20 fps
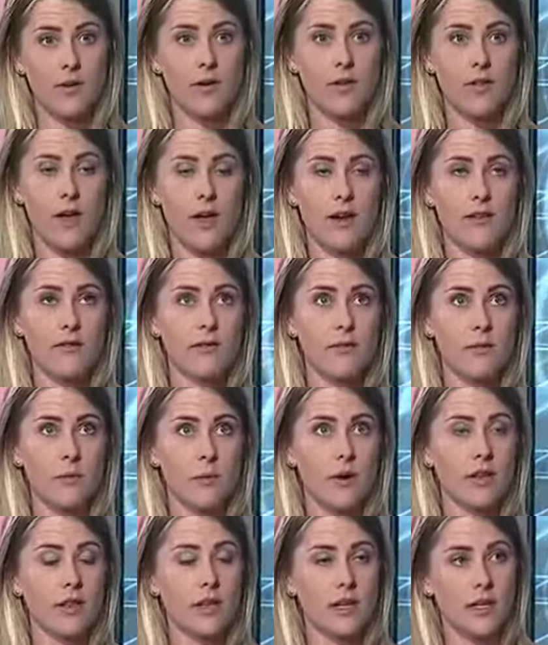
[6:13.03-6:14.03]
A lot of the
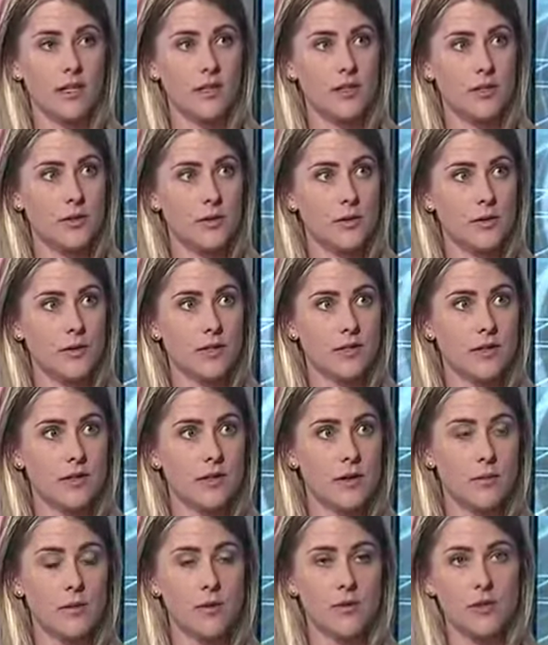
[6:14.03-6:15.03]
work that I do
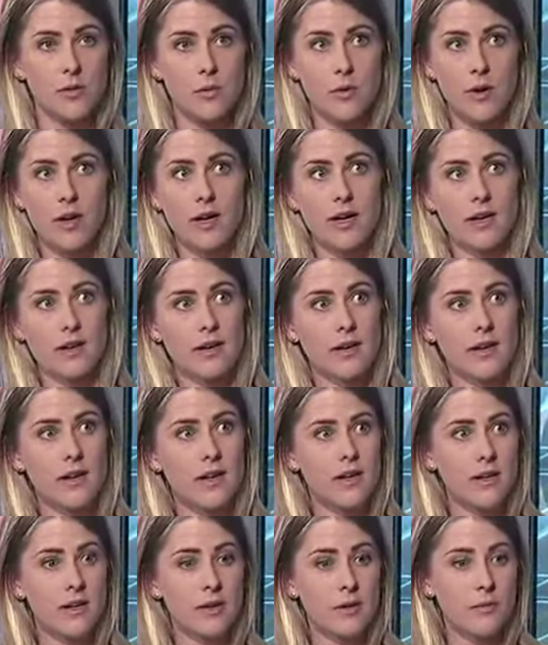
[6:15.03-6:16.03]
is commercial work and
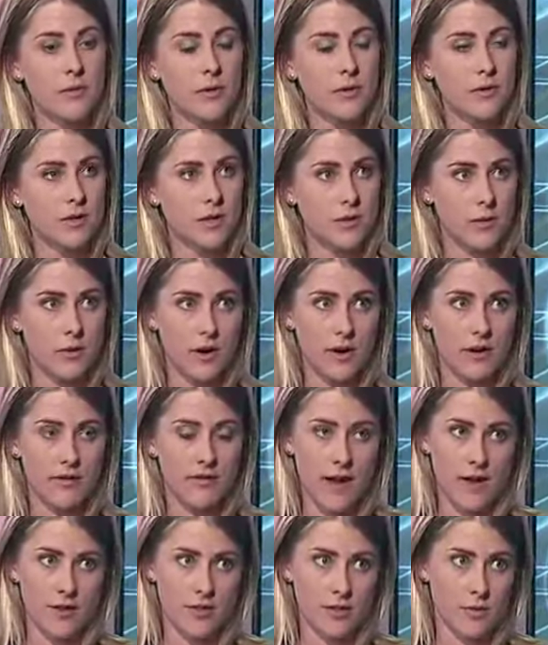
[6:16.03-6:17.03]
music work,
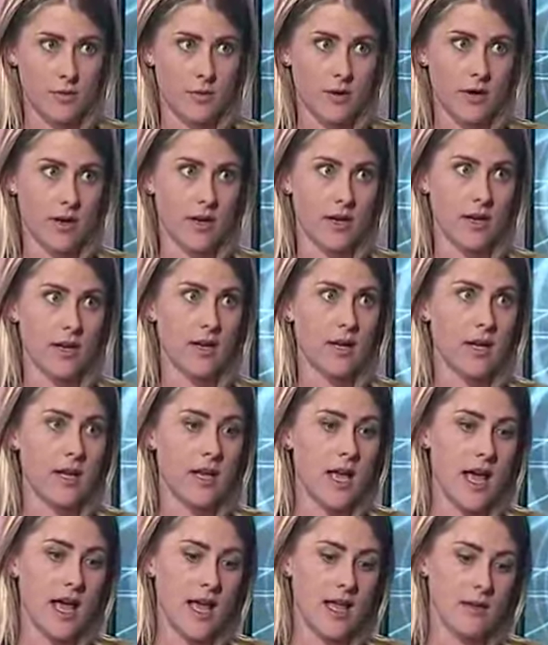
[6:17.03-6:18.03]
fashion work,
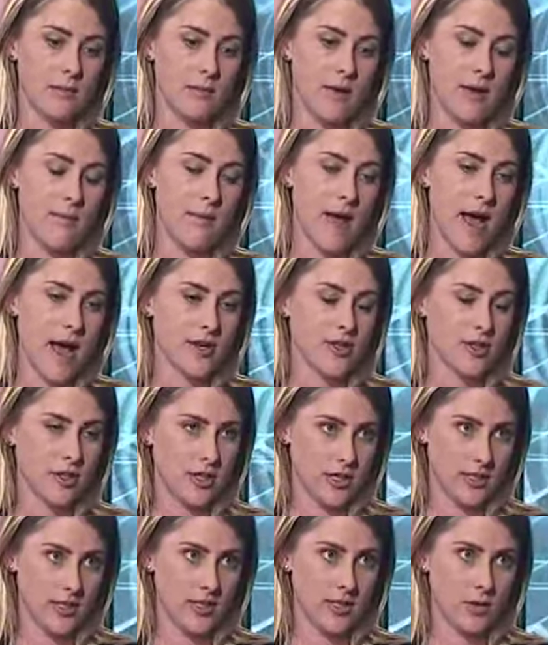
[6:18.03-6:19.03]
and my
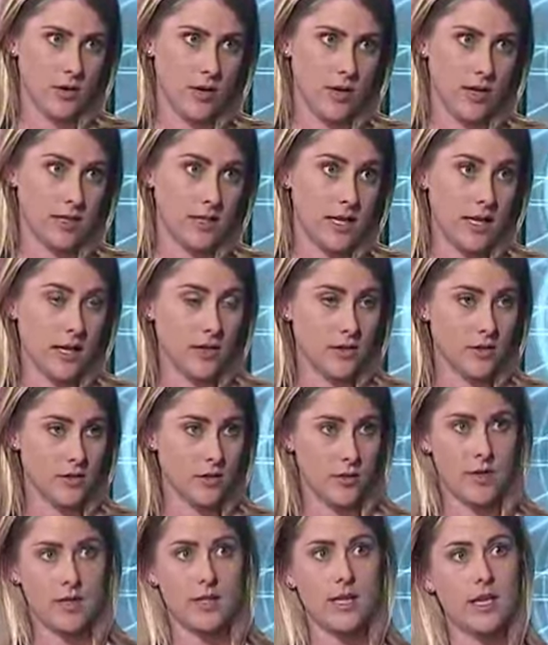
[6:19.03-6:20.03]
passion is telling
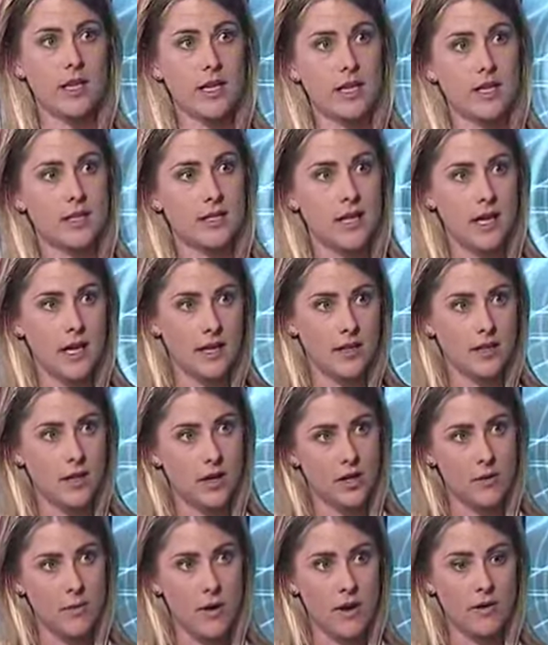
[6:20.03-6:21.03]
stories like this, telling
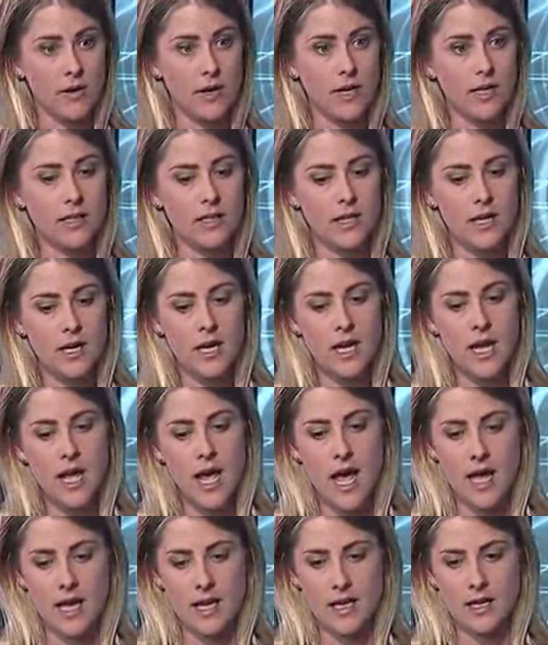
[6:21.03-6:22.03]
documentaries.
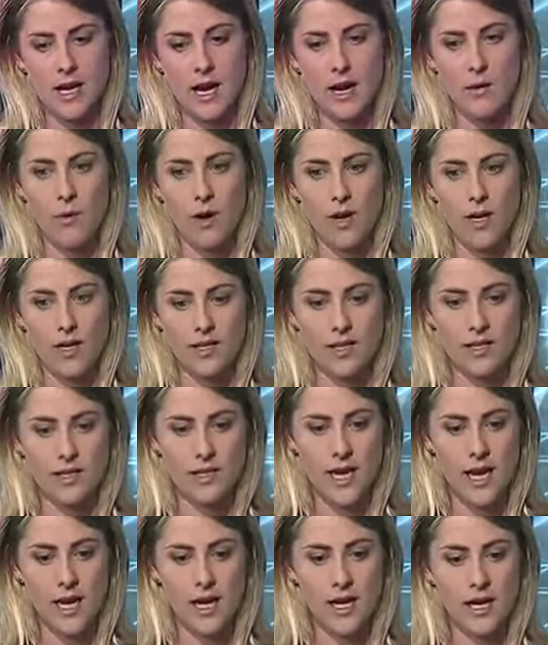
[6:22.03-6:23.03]
And I wanted to
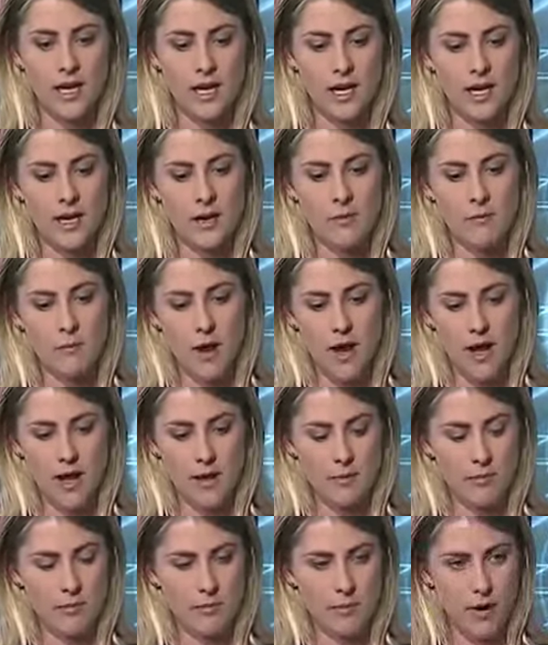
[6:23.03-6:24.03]
take
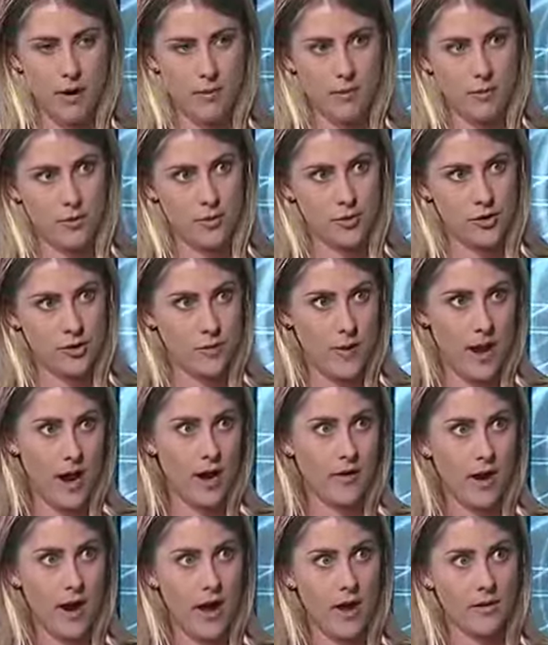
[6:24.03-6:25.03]
my pop culture
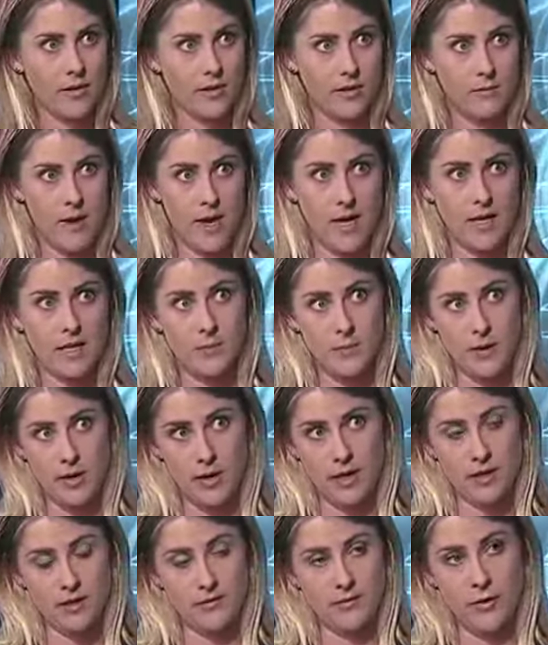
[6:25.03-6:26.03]
background and my
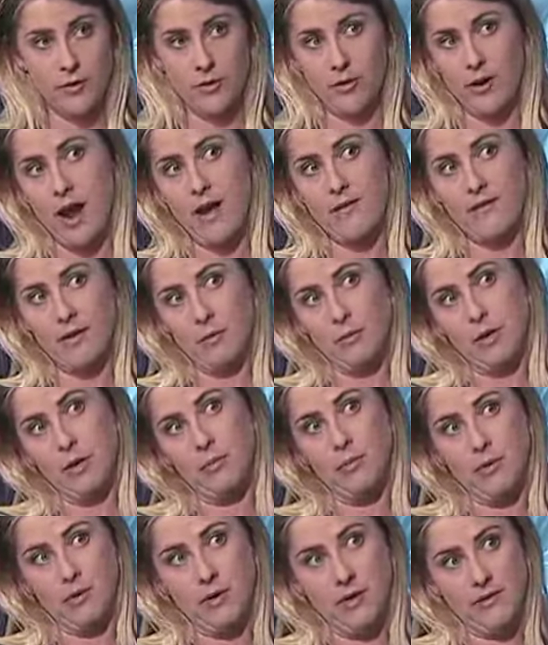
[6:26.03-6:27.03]
experience photographing
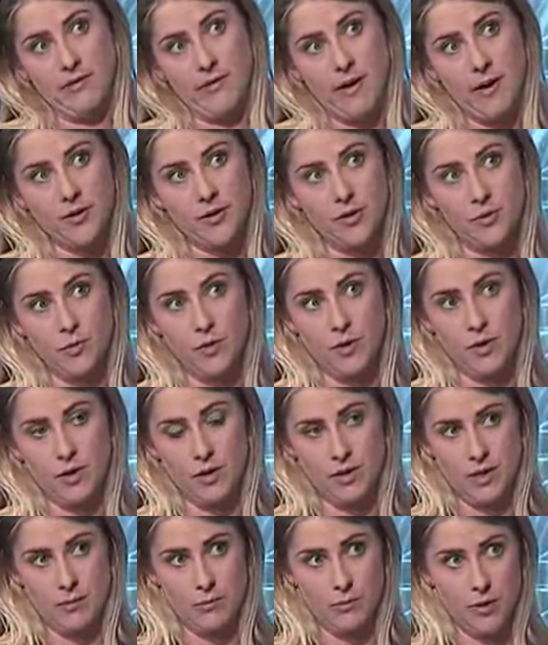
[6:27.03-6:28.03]
people in the fashion
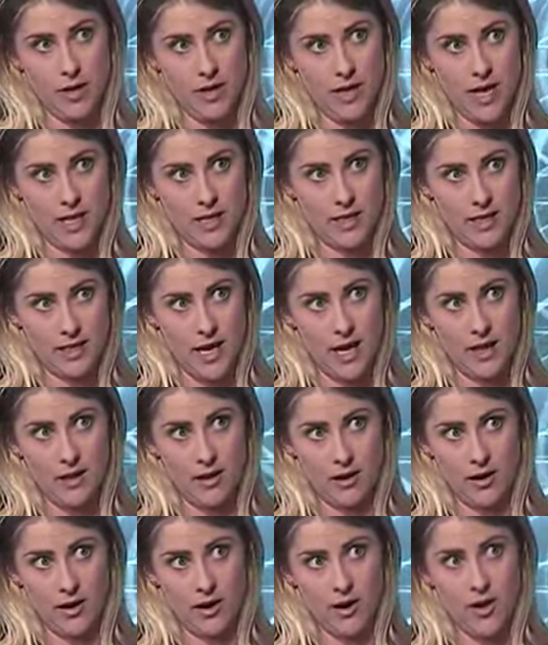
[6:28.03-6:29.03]
world and bring that
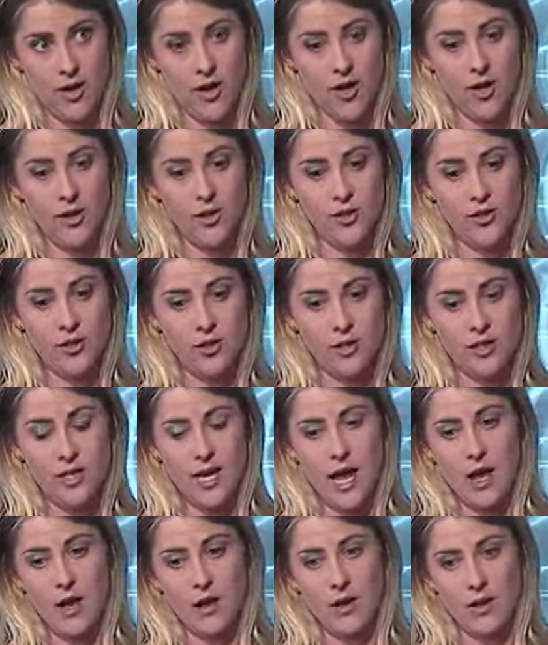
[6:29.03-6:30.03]
together to
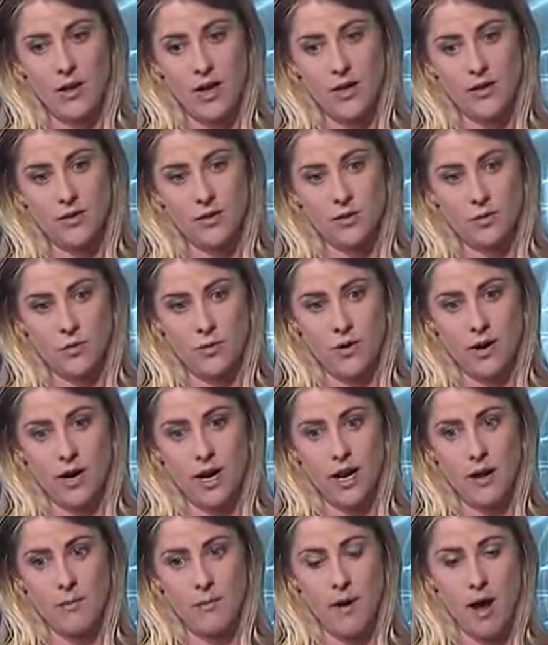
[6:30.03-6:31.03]
tell a
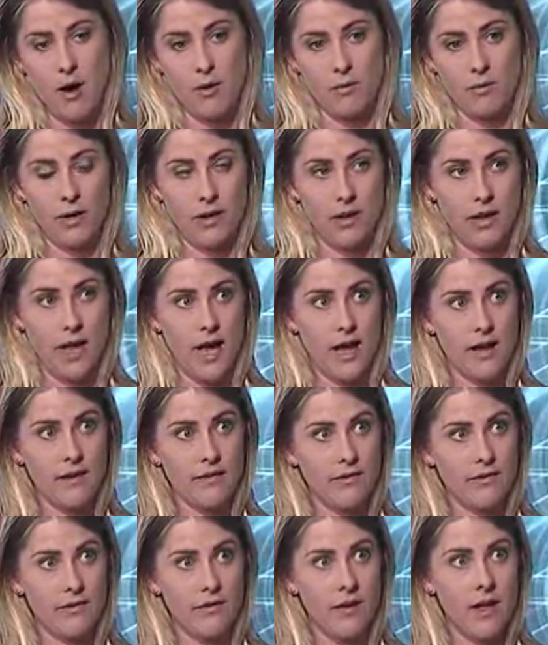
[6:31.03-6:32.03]
story about real
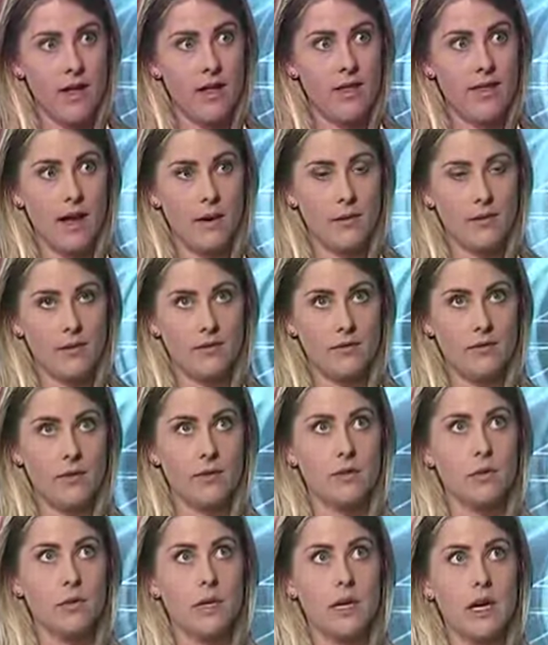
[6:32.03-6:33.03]
life that was
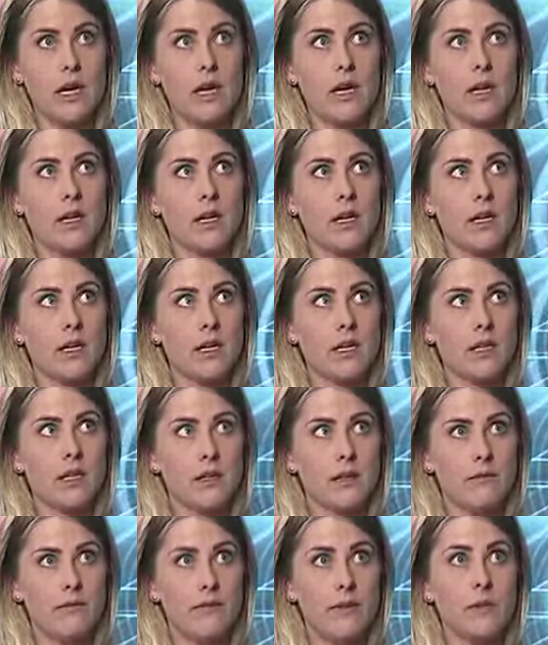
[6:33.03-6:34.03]
visually
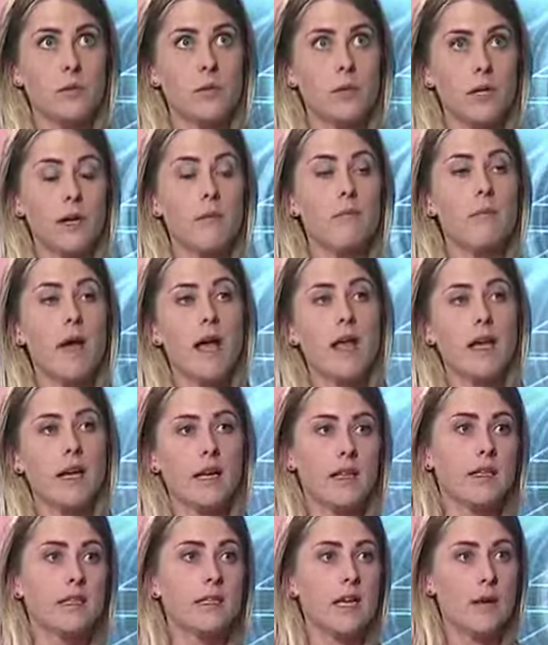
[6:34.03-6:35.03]

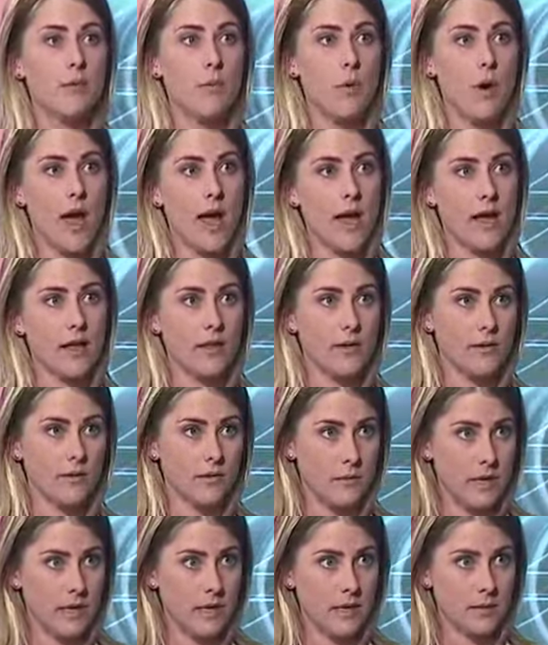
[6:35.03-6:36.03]
compelling in the same way
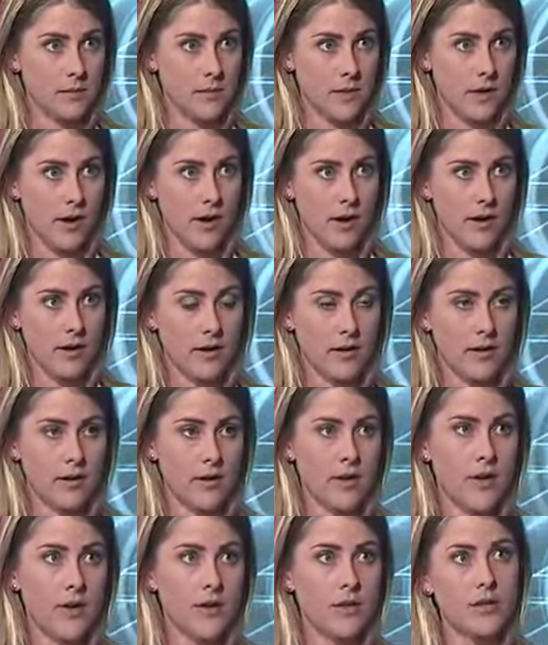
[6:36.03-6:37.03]
those mediums are.
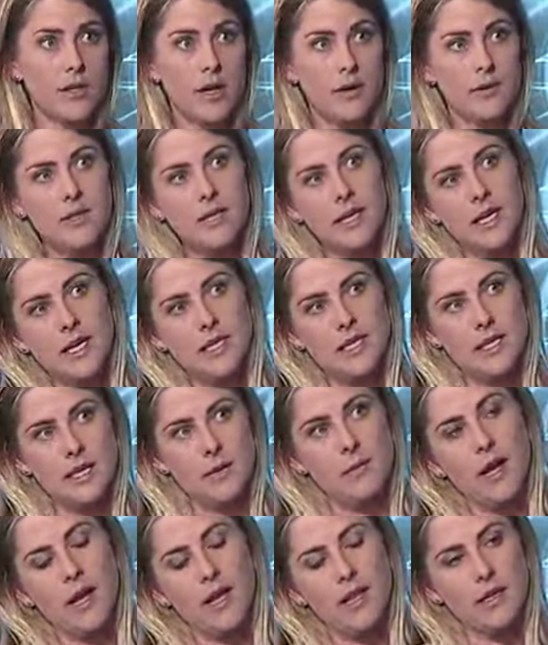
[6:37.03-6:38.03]
So that was the
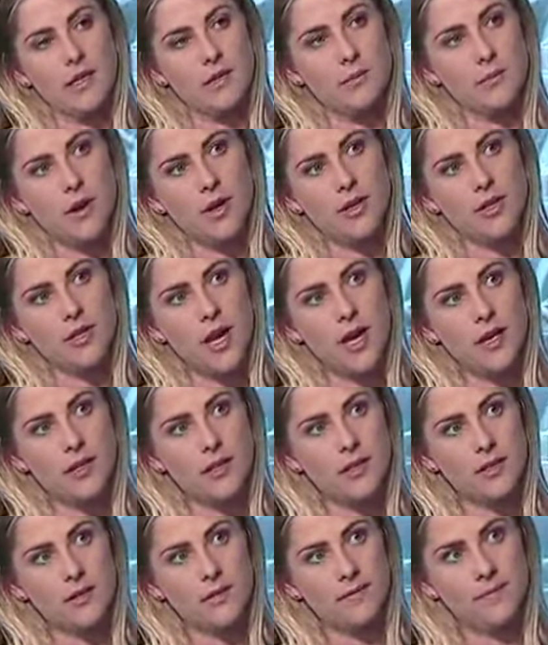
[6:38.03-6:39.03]
idea behind this
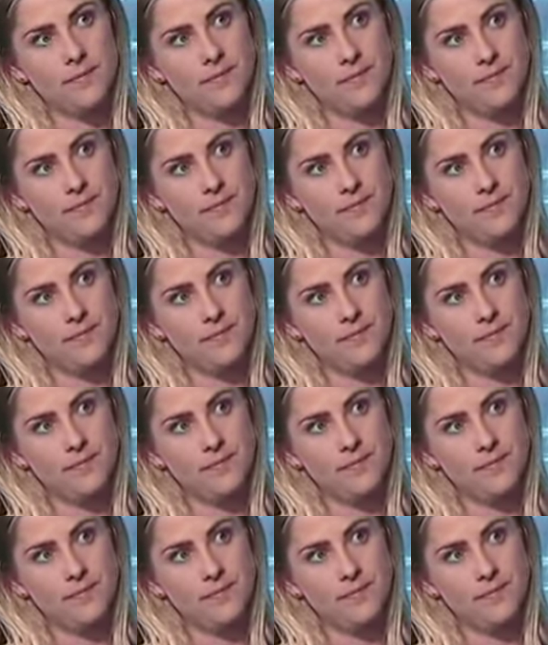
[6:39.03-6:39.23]
project.